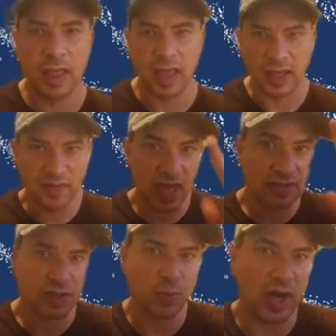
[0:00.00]
And
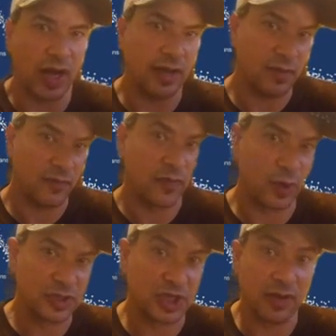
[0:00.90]
that's why,
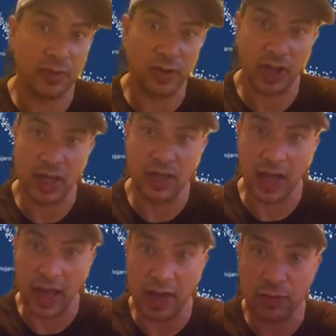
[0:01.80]
for example,
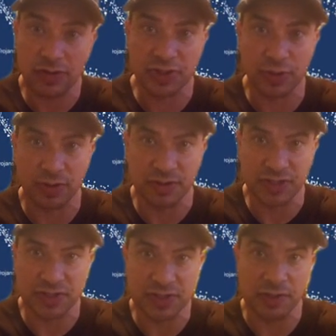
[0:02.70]
in our solar
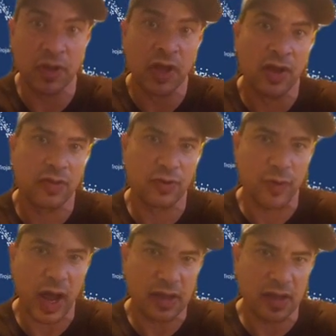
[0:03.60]
system, the
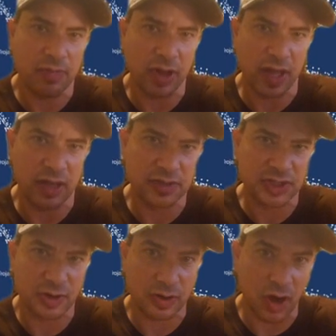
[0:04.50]
rocky planets
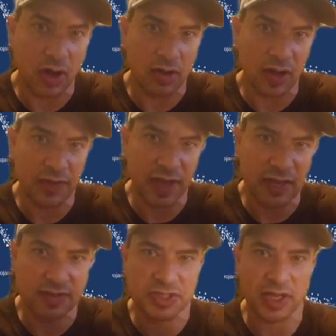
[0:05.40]
are all on the
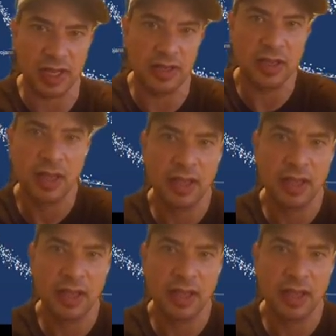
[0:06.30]
inside,